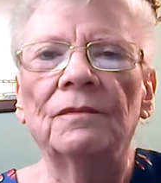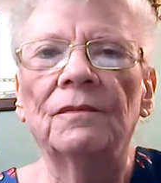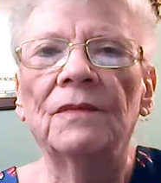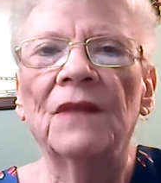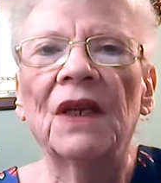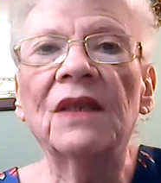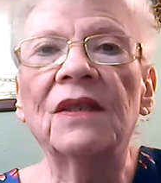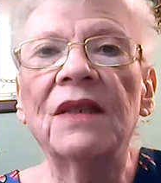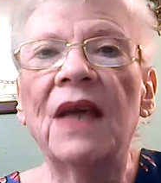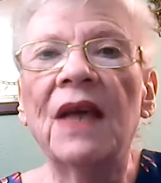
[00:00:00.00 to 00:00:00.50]

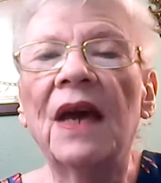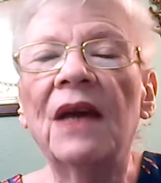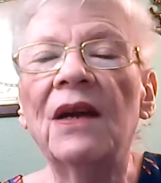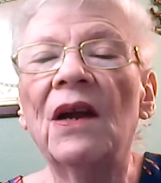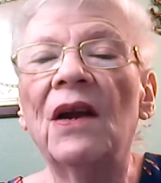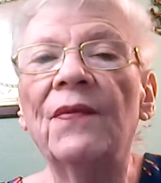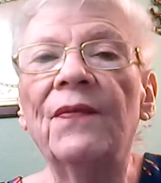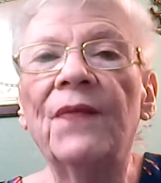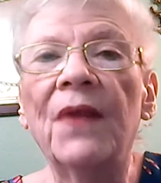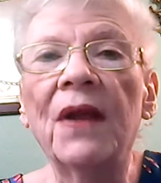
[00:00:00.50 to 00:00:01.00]
Is that
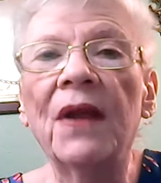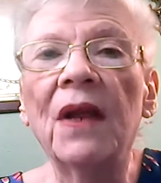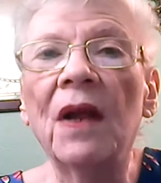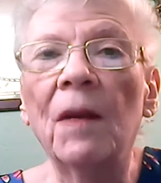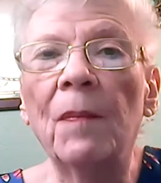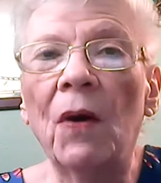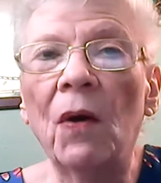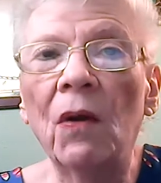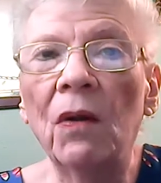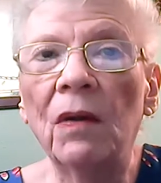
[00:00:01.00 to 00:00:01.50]

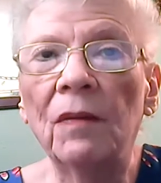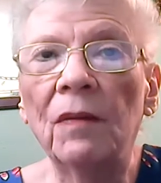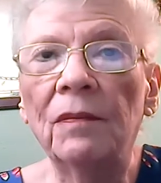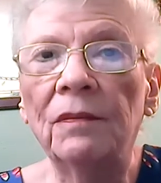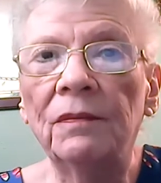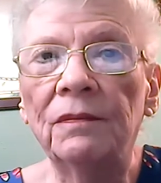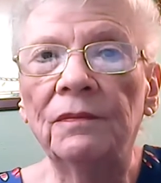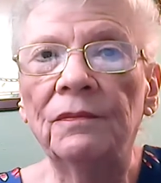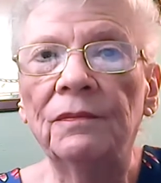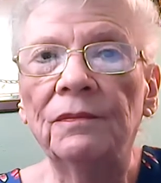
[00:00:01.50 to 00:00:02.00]
unthinkable?
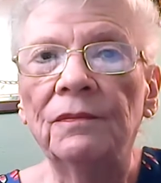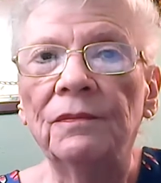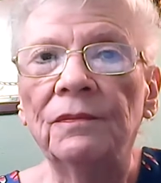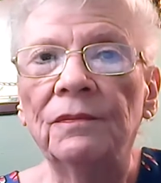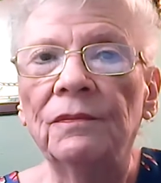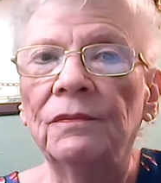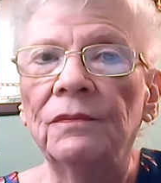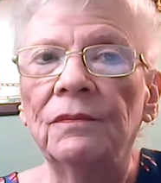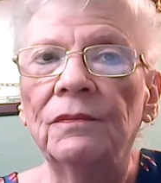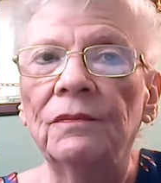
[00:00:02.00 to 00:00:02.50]

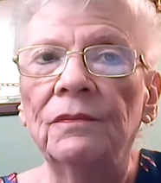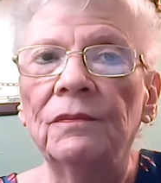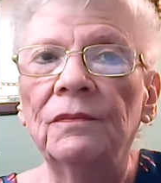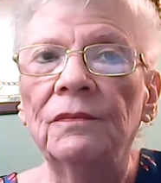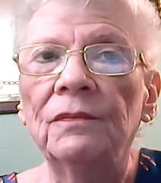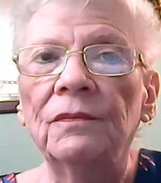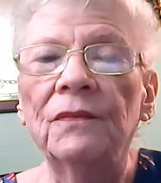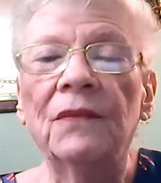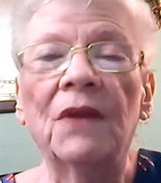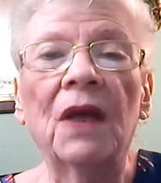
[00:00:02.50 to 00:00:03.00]

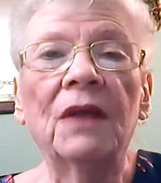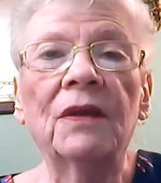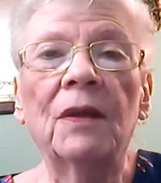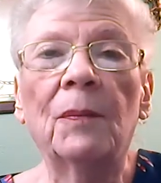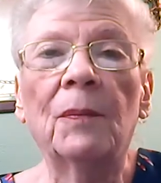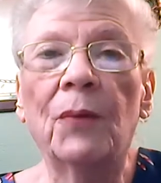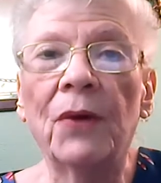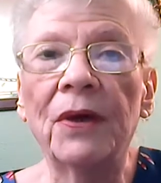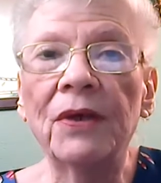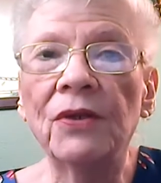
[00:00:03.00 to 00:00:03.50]
That the
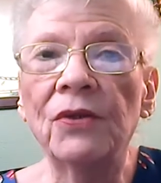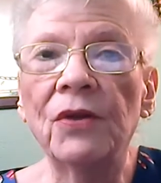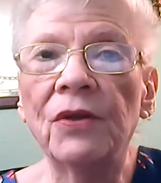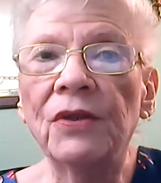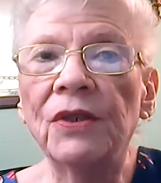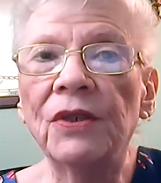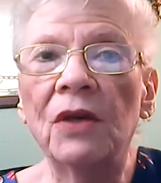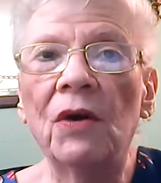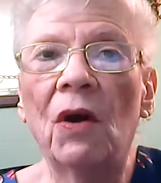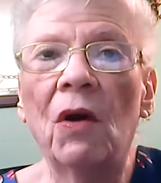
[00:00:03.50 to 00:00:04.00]

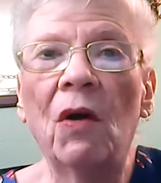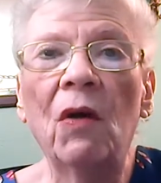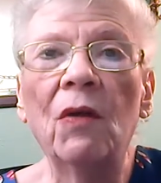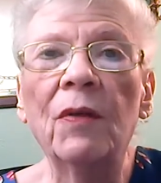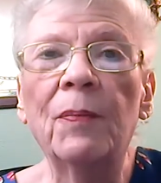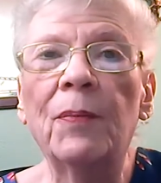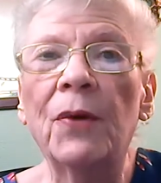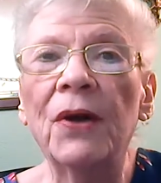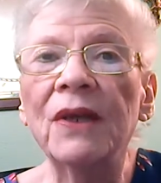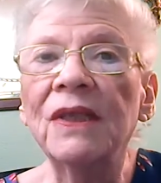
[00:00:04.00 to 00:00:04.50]
prisoners in all
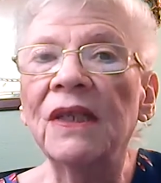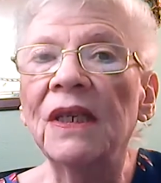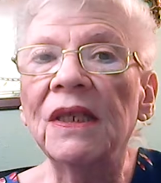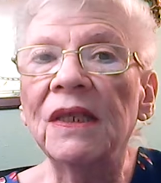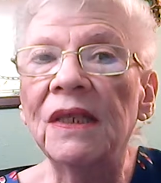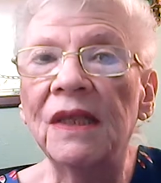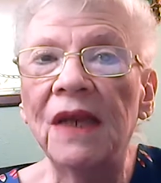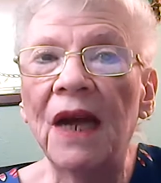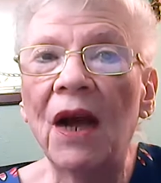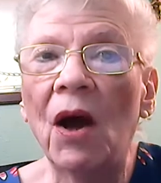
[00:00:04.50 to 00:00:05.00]
the
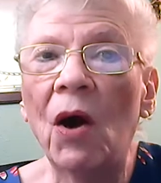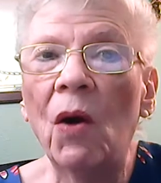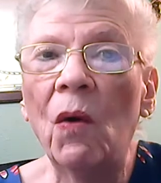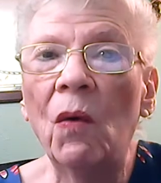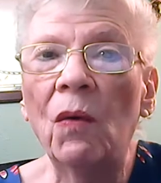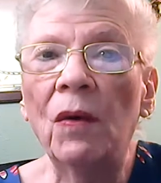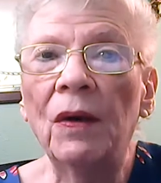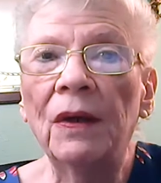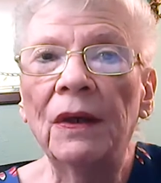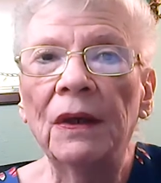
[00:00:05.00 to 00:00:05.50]
prisons now
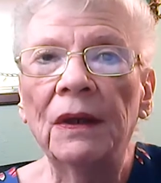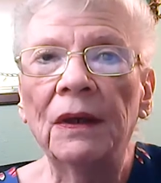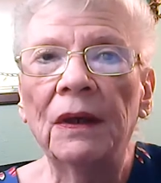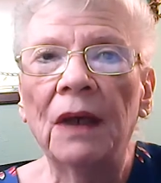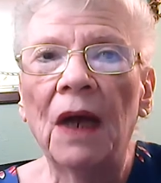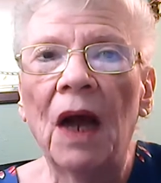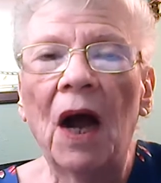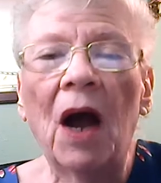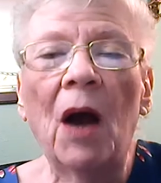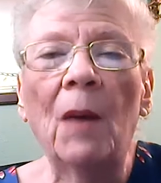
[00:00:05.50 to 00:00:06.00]

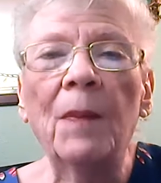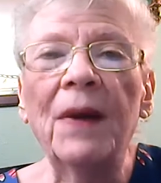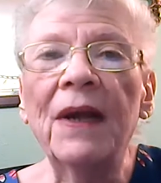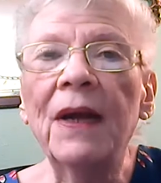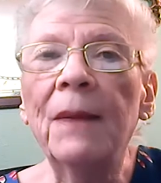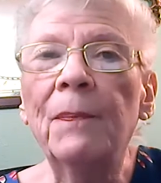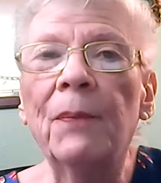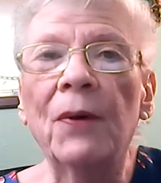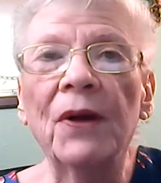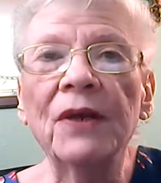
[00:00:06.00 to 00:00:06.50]
how
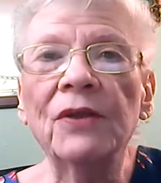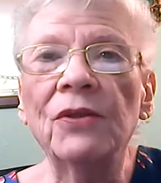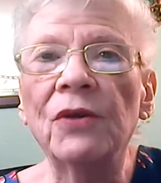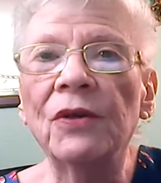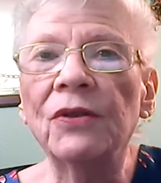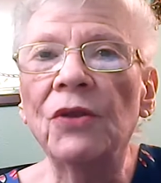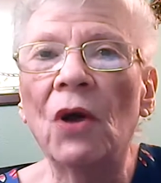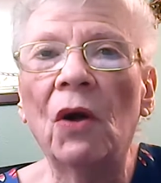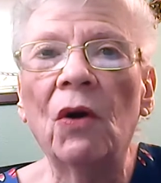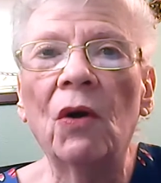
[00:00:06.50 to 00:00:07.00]
many
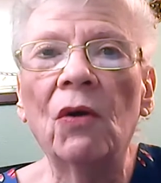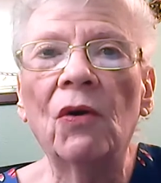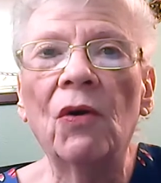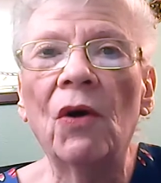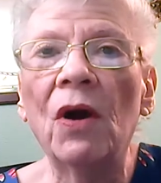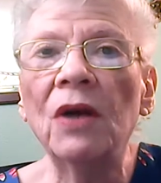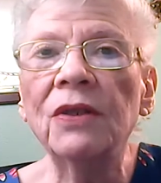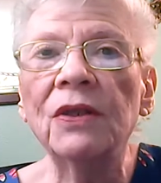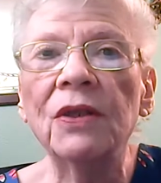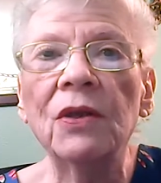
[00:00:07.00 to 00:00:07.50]
prisoners all
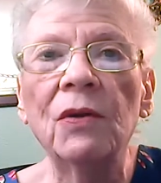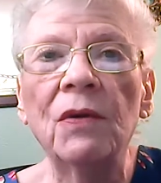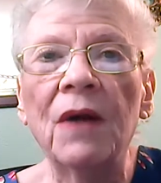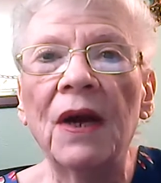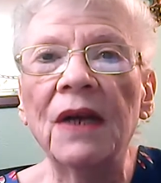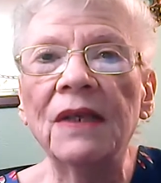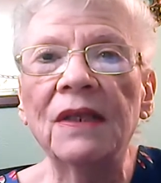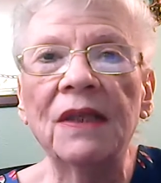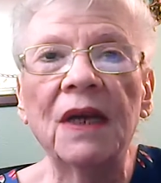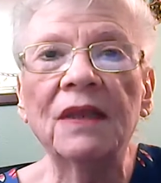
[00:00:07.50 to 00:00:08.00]
across the
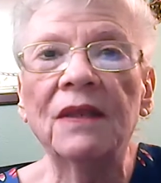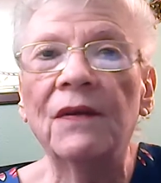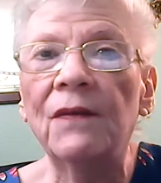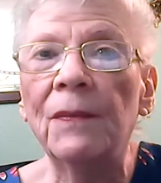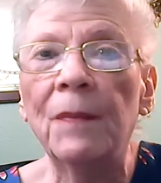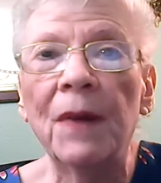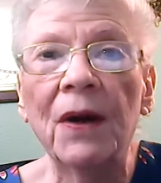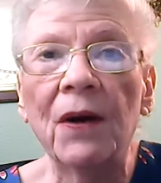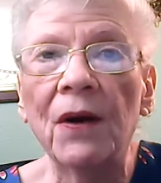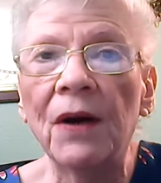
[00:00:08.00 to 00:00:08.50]
United States of
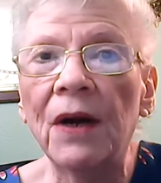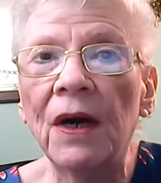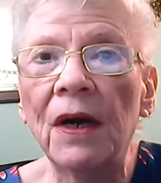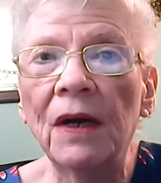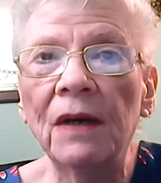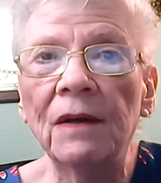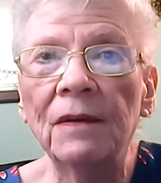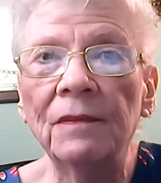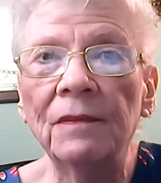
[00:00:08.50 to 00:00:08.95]
America